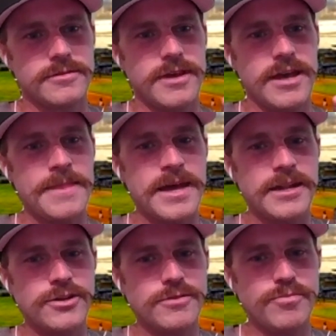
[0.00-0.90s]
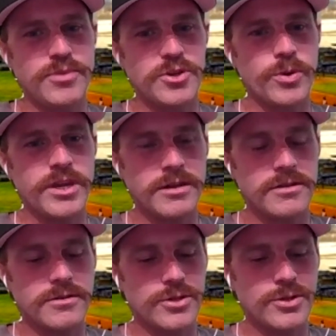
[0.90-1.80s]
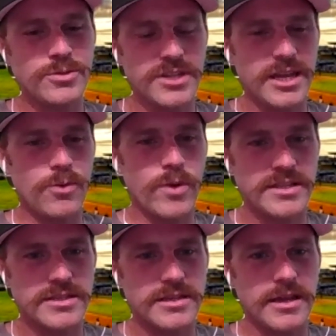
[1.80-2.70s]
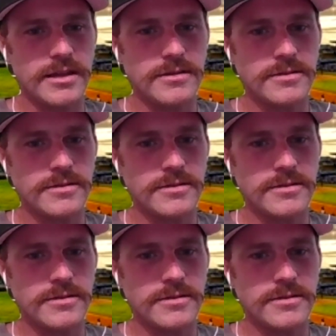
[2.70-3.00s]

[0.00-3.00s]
And then between Tuesday, Wednesday,